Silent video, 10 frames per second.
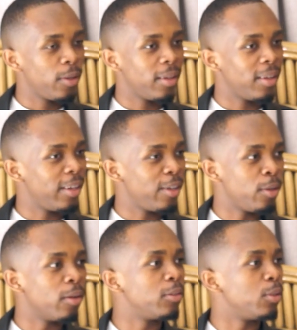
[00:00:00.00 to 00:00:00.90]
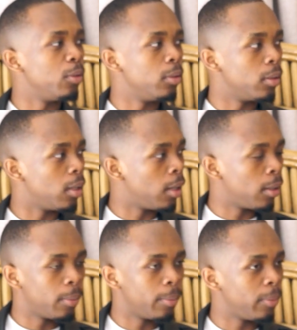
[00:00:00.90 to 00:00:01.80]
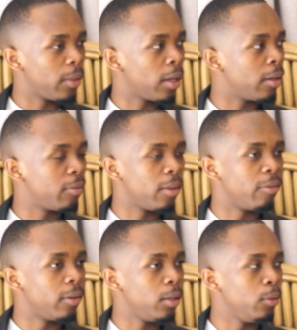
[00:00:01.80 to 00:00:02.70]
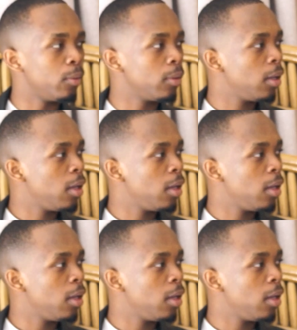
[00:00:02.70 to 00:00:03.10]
You have to have the venue.